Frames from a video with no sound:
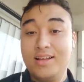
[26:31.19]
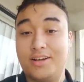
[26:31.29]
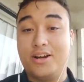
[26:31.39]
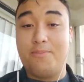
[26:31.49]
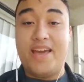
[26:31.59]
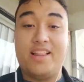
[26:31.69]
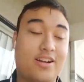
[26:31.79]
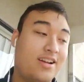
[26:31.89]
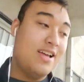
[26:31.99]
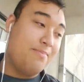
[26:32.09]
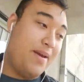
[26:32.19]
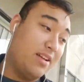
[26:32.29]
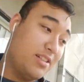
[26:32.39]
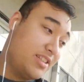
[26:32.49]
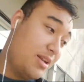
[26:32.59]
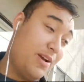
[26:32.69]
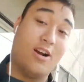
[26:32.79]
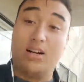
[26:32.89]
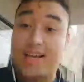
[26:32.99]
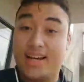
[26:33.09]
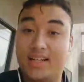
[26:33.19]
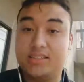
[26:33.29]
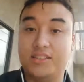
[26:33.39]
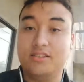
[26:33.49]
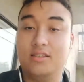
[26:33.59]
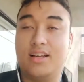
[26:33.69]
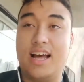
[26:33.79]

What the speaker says: Go to Baylor. Baylor is going to be hard to get into.